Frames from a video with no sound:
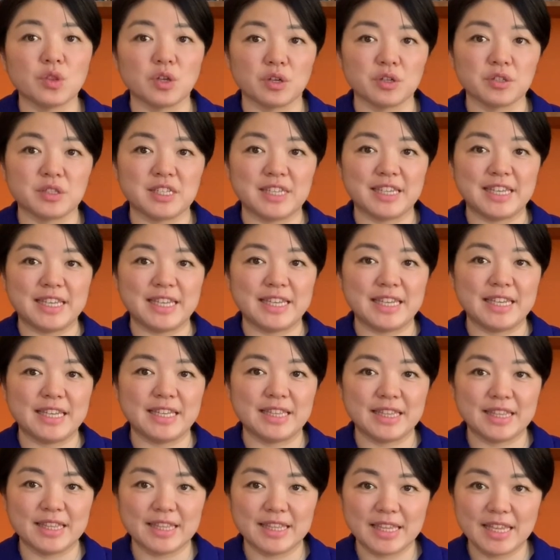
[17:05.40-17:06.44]

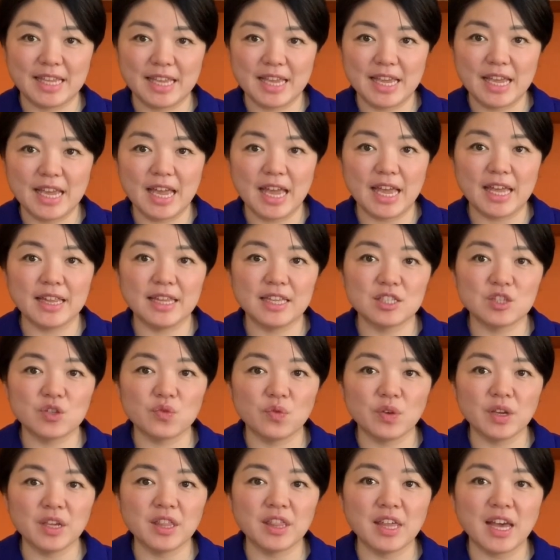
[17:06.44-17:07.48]
13. And let's
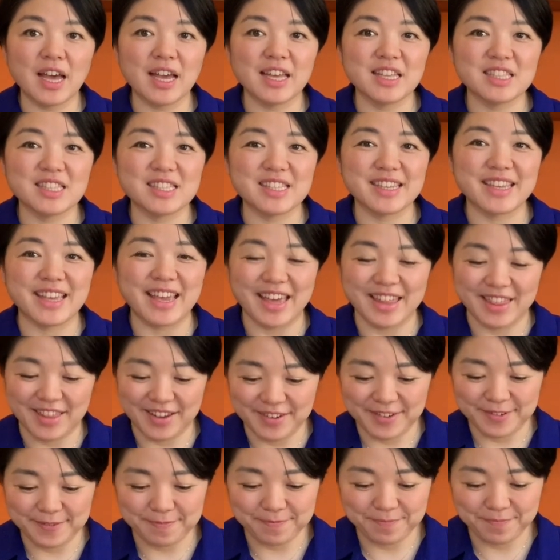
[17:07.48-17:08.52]
read that
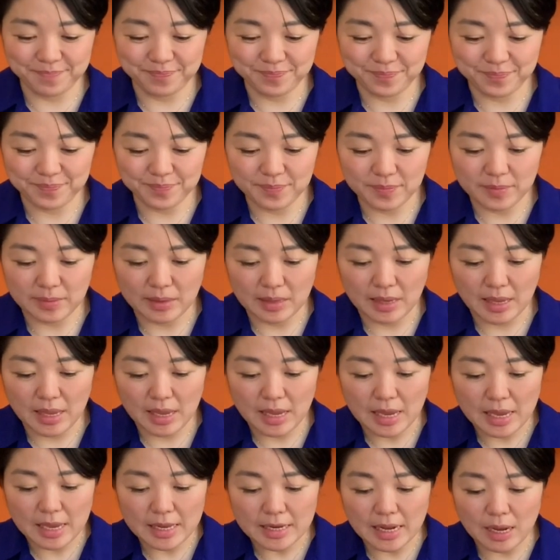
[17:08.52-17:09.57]
together.
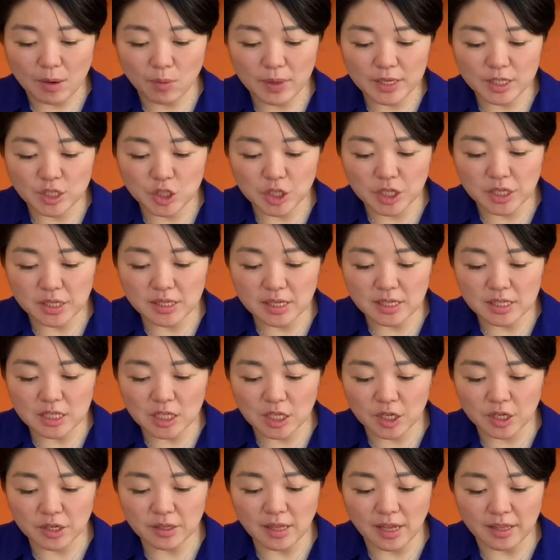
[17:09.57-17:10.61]
Now, when Jesus
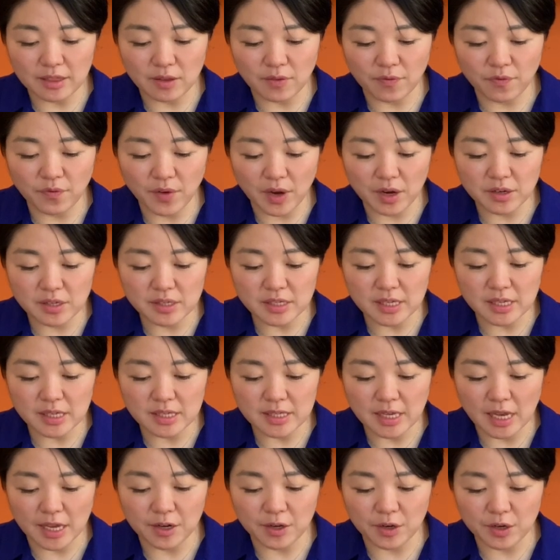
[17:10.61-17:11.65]
learned that the
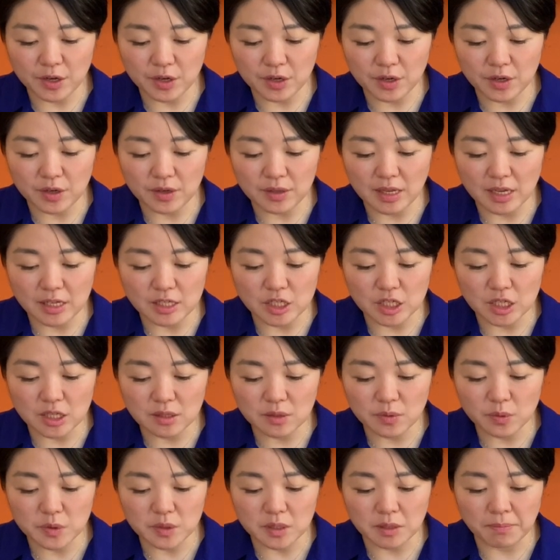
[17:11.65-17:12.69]
Pharisees had heard that
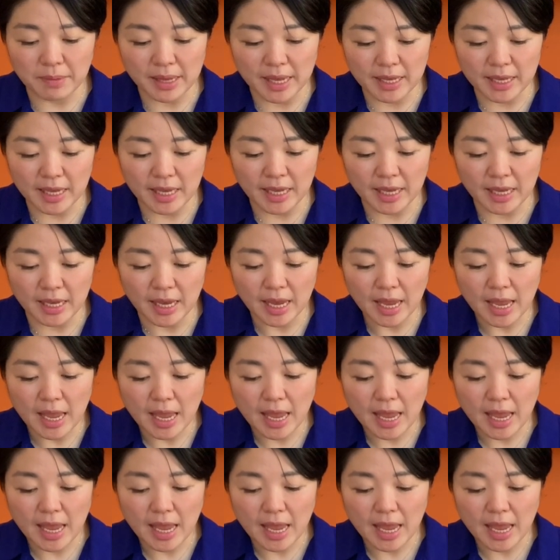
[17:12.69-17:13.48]
Jesus was making